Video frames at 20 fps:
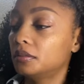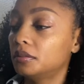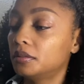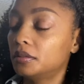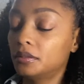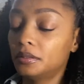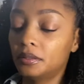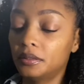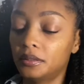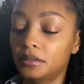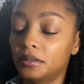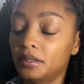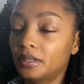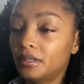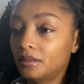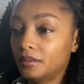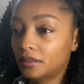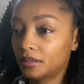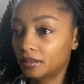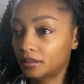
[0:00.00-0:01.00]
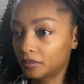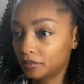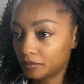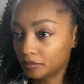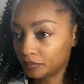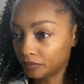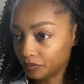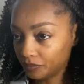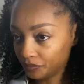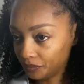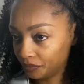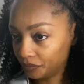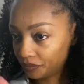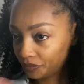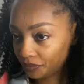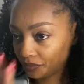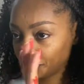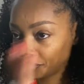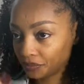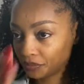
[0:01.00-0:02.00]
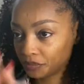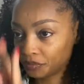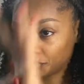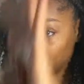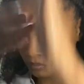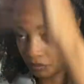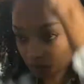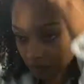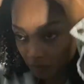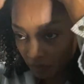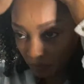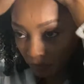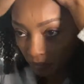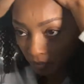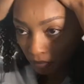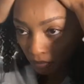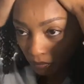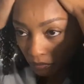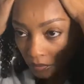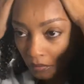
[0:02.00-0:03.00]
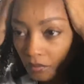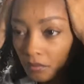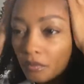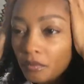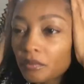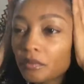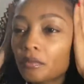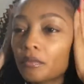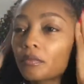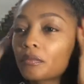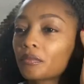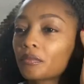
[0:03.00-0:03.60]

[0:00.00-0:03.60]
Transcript: unraveling it, I noticed flaking from the gel, and I was like,